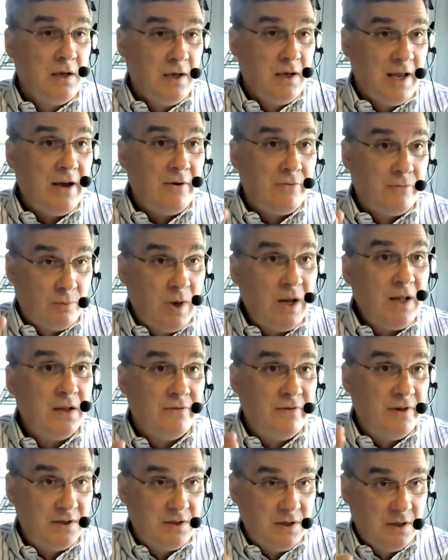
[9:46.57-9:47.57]
have
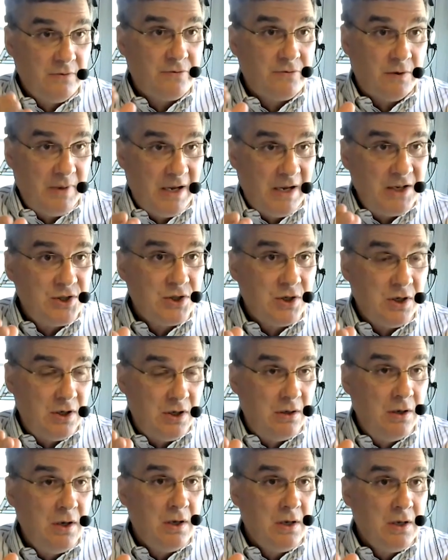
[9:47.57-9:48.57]
relevant
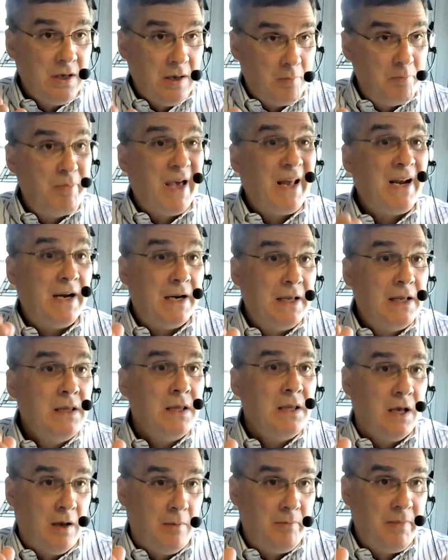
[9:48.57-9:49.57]
information embedded in
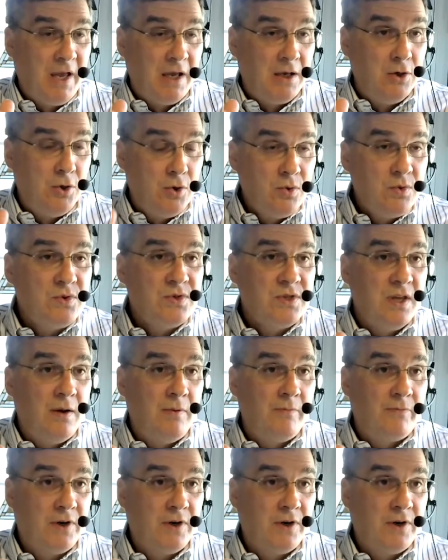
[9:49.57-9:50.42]
them and use them,